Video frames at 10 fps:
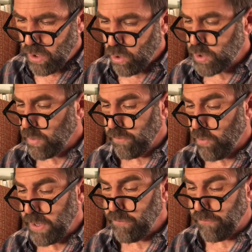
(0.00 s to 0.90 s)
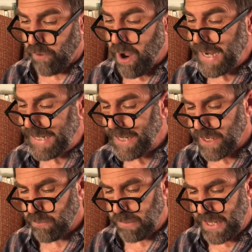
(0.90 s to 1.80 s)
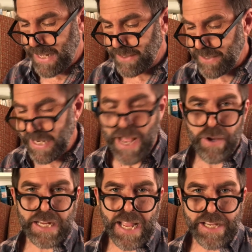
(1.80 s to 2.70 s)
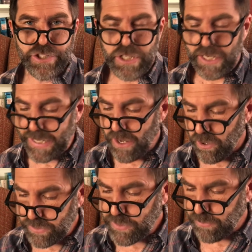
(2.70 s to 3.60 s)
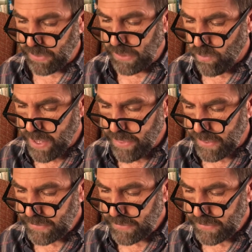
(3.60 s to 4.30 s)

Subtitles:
or to avoid frying young plants in our occasionally hot spring weather.